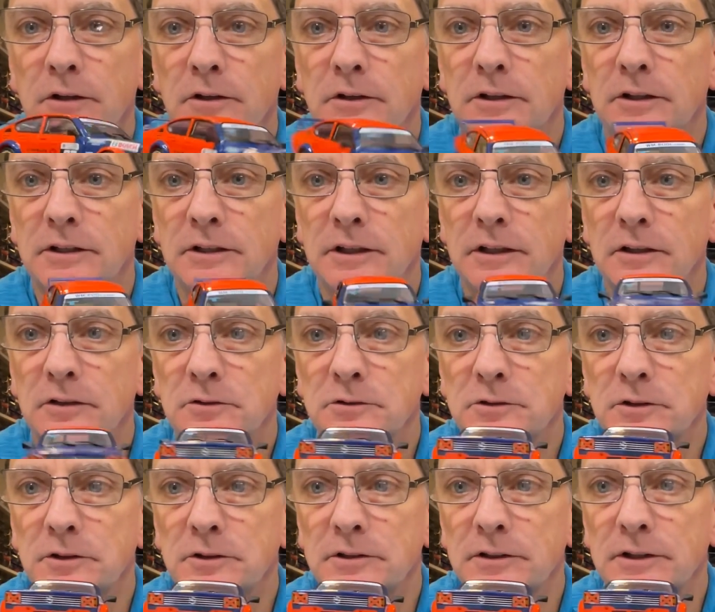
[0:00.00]
decals
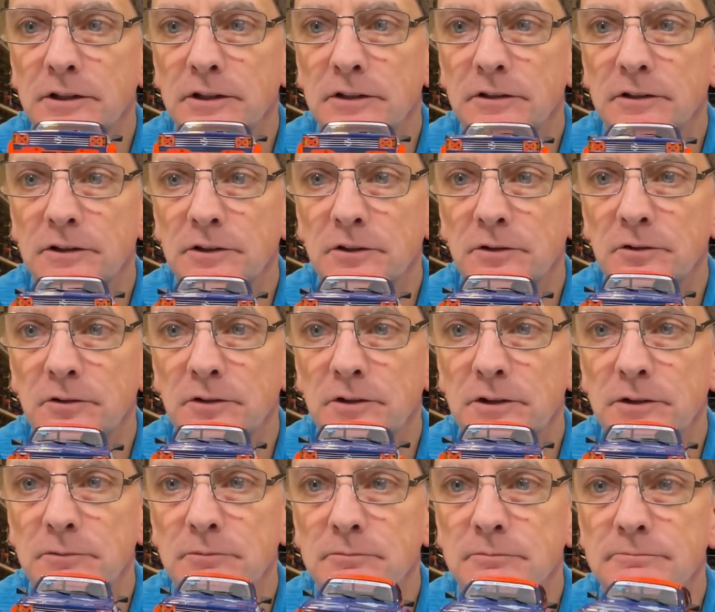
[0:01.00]
on that, let it
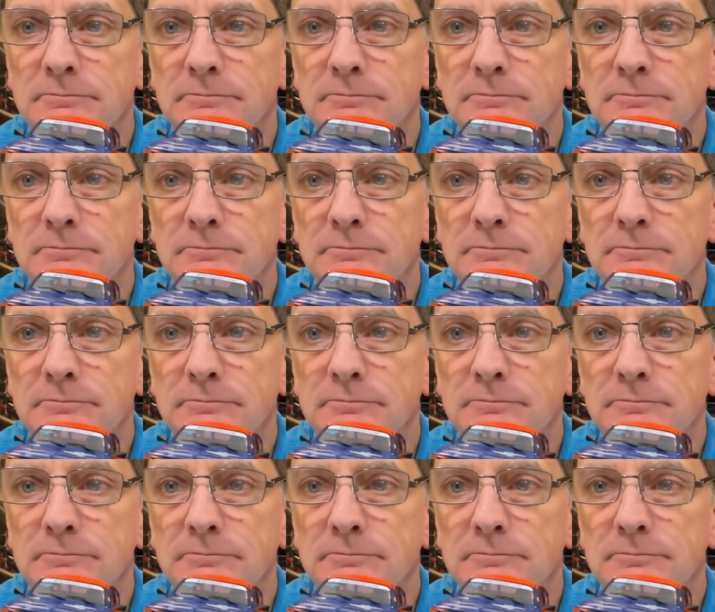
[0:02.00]
rip.